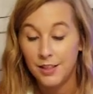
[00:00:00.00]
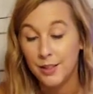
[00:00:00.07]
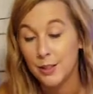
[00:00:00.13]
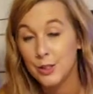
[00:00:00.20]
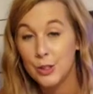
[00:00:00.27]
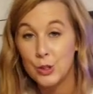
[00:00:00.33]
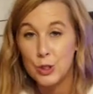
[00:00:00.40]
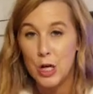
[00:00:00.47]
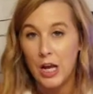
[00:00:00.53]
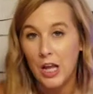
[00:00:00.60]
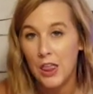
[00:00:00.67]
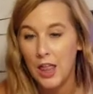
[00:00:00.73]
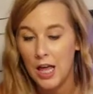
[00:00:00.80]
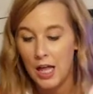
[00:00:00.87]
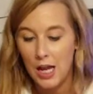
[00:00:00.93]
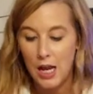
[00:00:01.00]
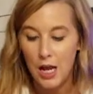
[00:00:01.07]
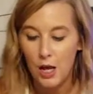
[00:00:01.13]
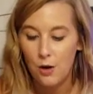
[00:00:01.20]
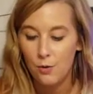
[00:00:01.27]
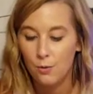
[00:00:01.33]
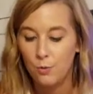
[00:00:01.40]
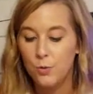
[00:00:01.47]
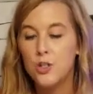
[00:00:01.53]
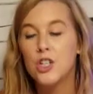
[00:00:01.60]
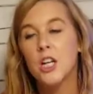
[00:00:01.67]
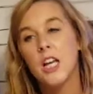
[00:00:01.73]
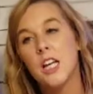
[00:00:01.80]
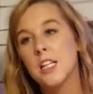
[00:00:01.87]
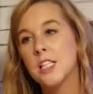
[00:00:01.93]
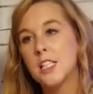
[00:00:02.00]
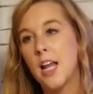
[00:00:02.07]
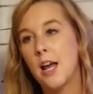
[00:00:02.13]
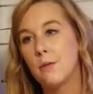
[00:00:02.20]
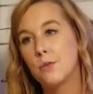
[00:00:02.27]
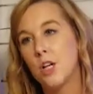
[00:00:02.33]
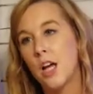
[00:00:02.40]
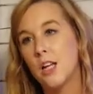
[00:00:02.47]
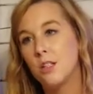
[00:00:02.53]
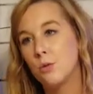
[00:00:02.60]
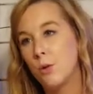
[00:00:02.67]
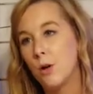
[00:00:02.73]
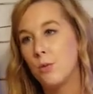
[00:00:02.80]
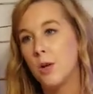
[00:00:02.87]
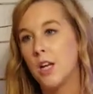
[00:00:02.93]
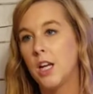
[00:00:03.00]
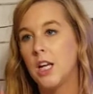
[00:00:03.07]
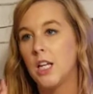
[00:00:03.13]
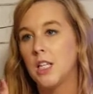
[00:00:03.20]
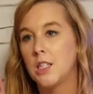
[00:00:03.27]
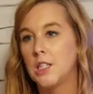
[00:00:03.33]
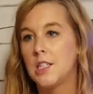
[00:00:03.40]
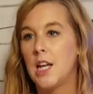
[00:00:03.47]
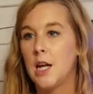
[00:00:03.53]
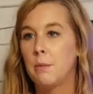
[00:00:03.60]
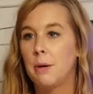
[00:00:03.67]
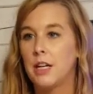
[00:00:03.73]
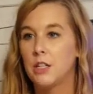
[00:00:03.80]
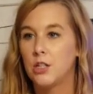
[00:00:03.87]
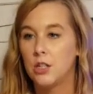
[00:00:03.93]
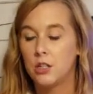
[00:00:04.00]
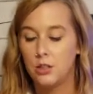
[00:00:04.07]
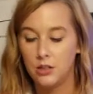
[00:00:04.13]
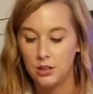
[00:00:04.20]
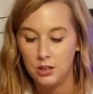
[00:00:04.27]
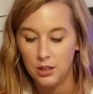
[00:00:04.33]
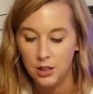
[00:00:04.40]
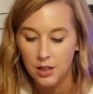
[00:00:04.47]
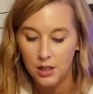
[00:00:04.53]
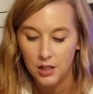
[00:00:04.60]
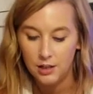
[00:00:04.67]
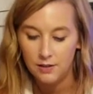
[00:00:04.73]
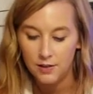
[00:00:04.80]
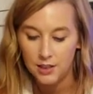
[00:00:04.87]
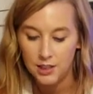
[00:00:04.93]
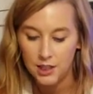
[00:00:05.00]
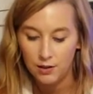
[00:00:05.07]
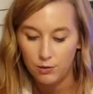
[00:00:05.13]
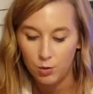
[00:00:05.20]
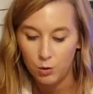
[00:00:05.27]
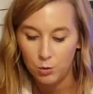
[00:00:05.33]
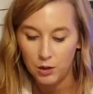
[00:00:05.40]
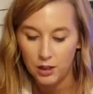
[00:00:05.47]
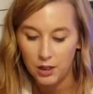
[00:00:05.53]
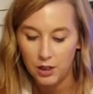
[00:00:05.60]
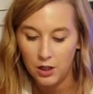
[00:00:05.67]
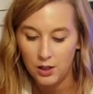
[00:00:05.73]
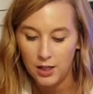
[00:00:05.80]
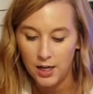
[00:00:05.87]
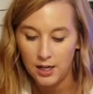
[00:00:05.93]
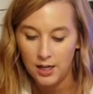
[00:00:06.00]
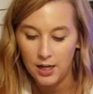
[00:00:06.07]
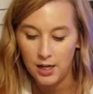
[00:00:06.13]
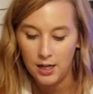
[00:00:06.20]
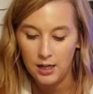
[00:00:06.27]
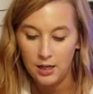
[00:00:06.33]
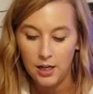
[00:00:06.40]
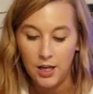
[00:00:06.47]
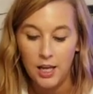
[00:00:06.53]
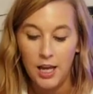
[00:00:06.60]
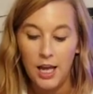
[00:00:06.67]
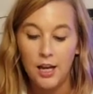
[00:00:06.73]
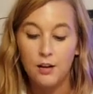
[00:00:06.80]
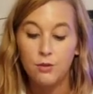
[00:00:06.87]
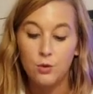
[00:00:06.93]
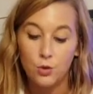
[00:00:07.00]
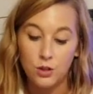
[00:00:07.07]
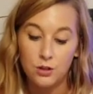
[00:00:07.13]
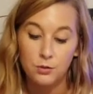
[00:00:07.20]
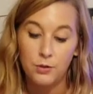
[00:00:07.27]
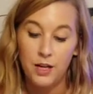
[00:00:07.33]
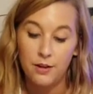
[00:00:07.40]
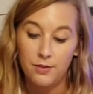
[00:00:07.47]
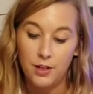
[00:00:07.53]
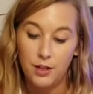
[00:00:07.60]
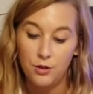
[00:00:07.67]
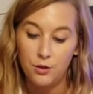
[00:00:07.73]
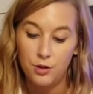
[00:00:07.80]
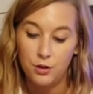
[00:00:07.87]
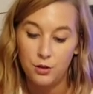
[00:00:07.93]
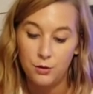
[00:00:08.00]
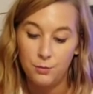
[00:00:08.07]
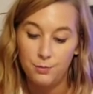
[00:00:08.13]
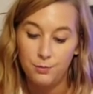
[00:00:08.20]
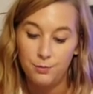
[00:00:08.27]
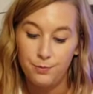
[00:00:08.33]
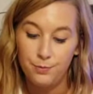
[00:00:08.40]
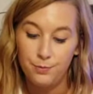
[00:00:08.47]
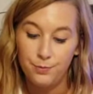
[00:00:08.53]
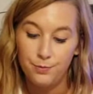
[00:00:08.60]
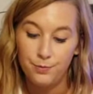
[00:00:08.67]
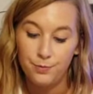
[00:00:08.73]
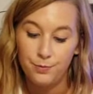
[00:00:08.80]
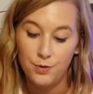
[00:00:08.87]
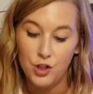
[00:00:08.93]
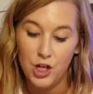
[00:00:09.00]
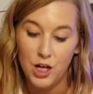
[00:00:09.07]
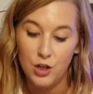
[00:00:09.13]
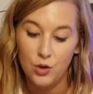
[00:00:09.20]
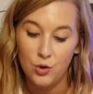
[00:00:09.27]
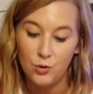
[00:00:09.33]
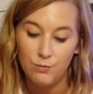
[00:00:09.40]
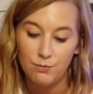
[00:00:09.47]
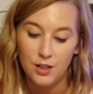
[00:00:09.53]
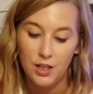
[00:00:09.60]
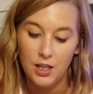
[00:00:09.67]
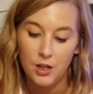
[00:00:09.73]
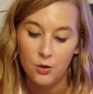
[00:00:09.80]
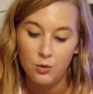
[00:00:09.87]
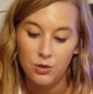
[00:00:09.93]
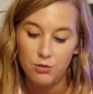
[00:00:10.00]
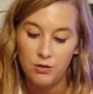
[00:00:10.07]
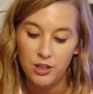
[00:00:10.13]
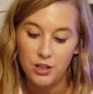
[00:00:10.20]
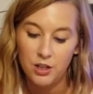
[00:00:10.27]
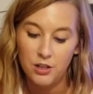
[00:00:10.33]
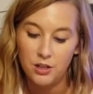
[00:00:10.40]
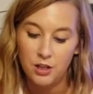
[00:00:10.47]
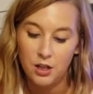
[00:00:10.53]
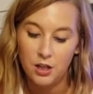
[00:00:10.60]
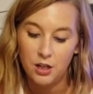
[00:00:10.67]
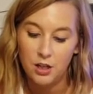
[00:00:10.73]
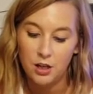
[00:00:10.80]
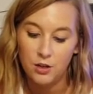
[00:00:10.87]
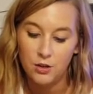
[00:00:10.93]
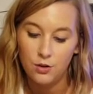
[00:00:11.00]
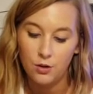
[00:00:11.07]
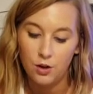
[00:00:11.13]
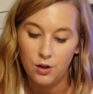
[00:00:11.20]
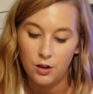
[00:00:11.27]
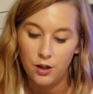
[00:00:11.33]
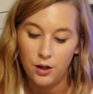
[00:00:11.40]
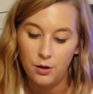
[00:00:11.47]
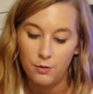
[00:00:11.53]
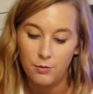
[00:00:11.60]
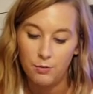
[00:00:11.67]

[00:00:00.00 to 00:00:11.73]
so check that out. We should get a Snapchat to where we can take pictures of the stuff we're working on that day. And of course, we have a YouTube channel, which we just started not too long ago.